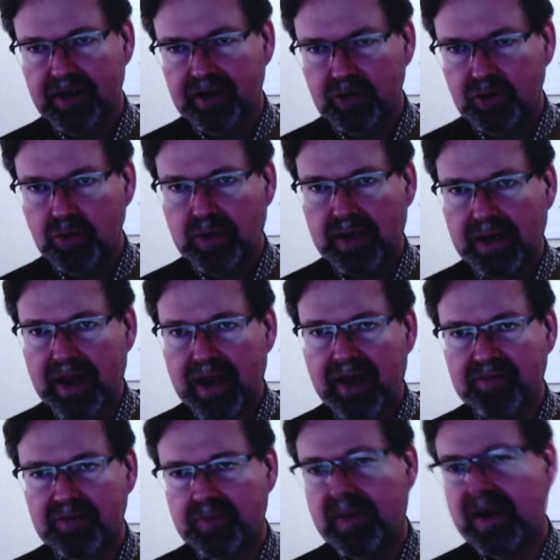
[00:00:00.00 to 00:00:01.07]
you can
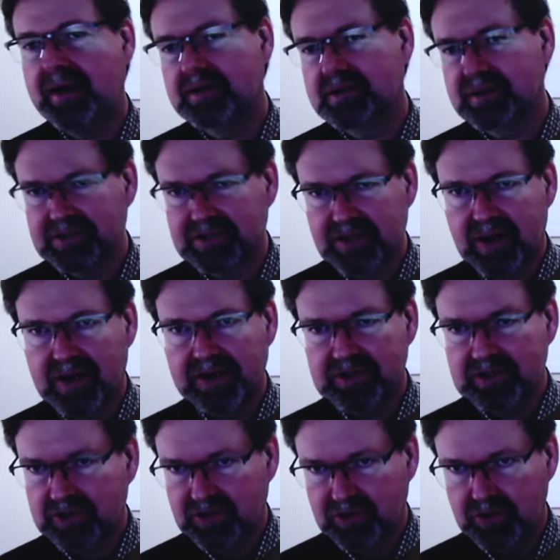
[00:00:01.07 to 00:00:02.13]
have the patent assigned
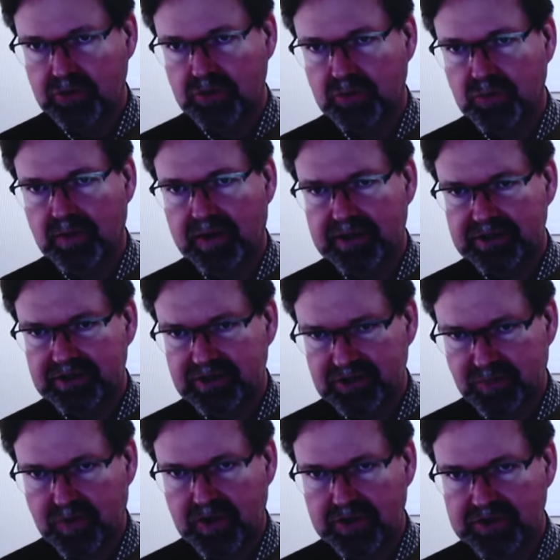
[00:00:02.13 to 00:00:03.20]
to you as the
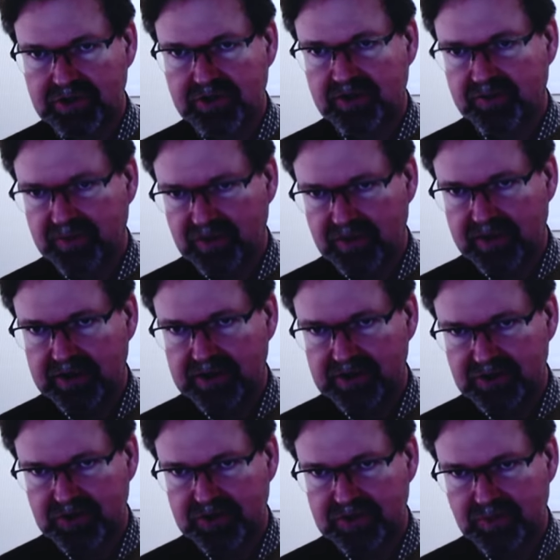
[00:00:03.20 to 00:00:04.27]
sponsor if you're an
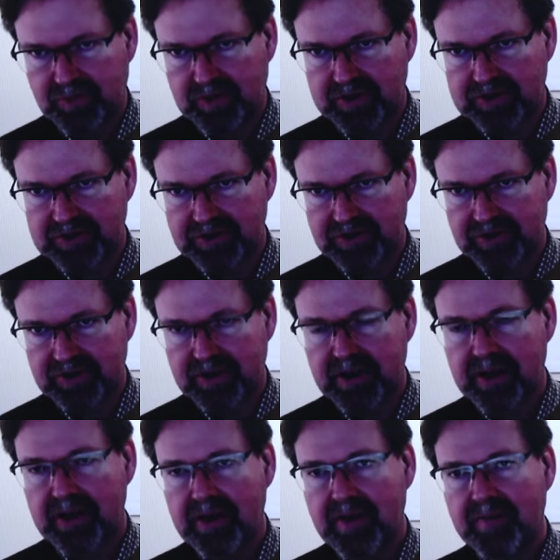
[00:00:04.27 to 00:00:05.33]
industry sponsor.
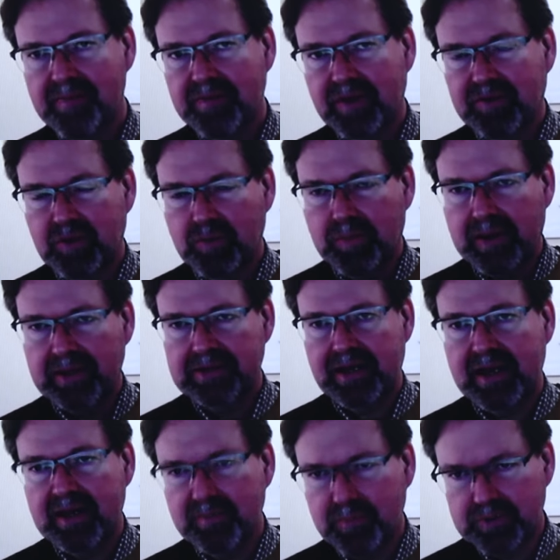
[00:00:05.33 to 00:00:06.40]
If you pay
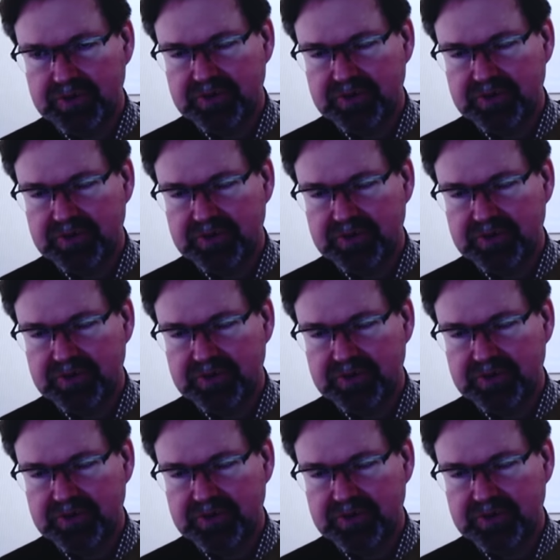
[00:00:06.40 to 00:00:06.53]
10%,